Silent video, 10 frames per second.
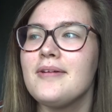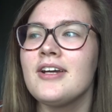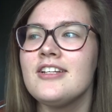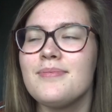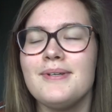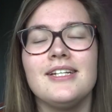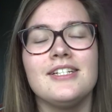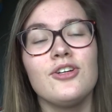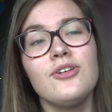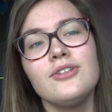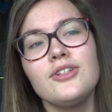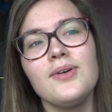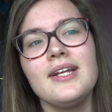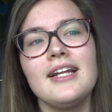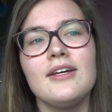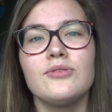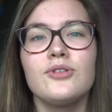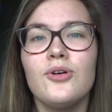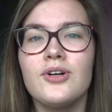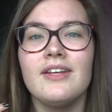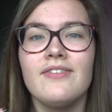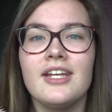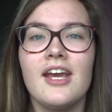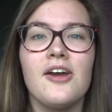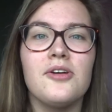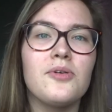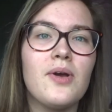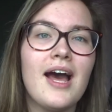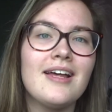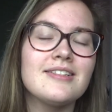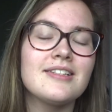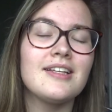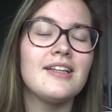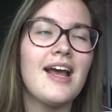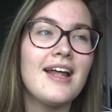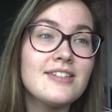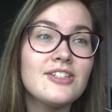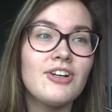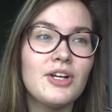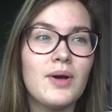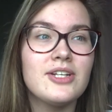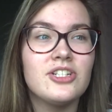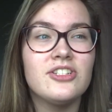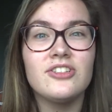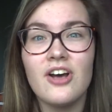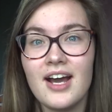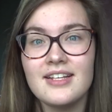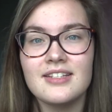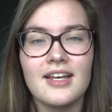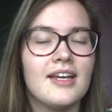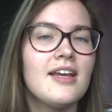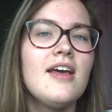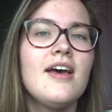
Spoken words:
I'm going to be doing a little talky video, answering questions, not asking.